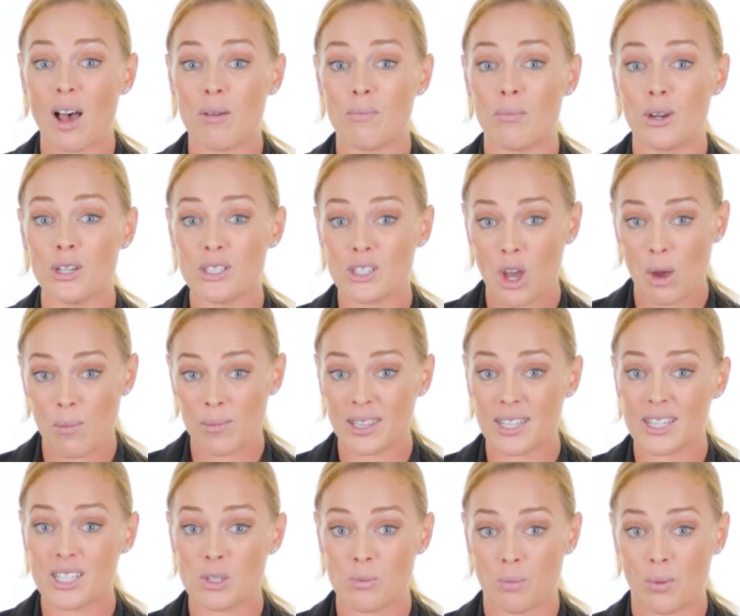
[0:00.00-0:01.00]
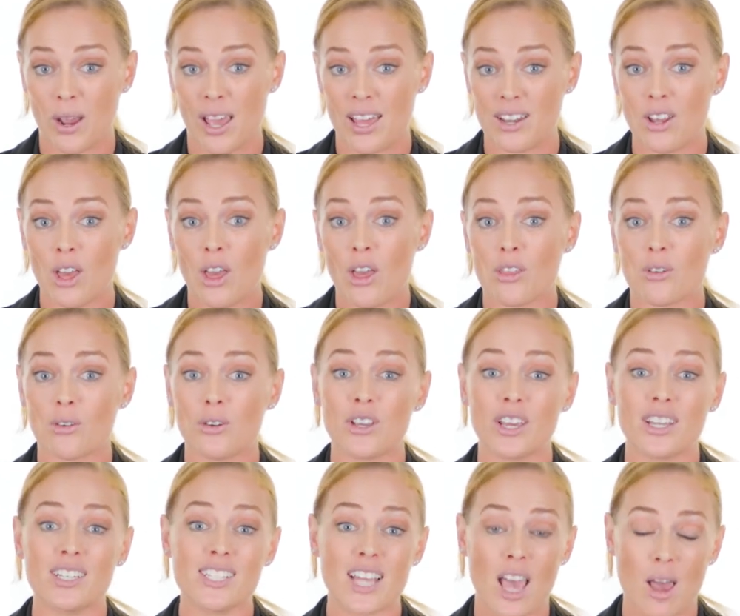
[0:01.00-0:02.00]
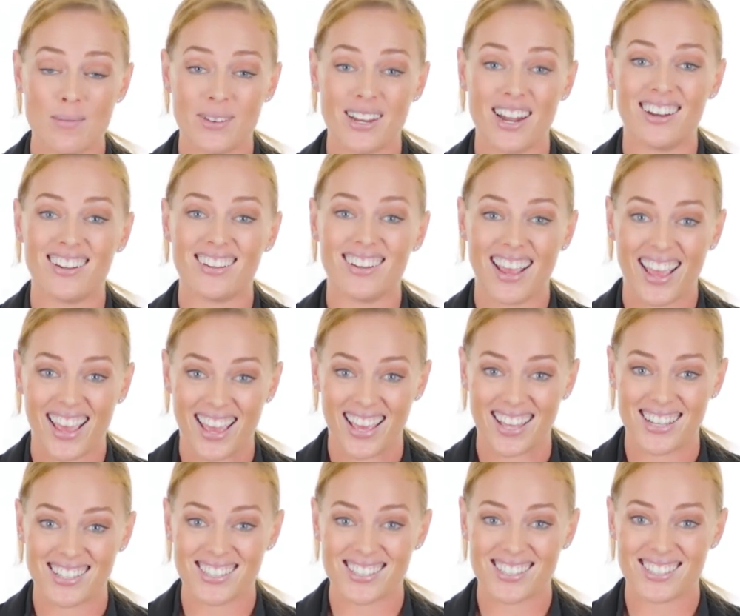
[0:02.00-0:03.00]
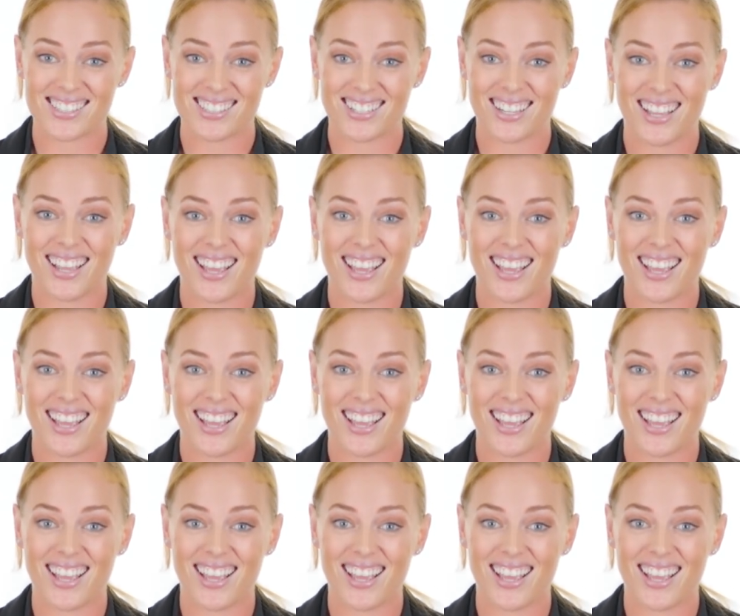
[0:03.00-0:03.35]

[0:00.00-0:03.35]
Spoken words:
are most commonly spread through contaminated hands.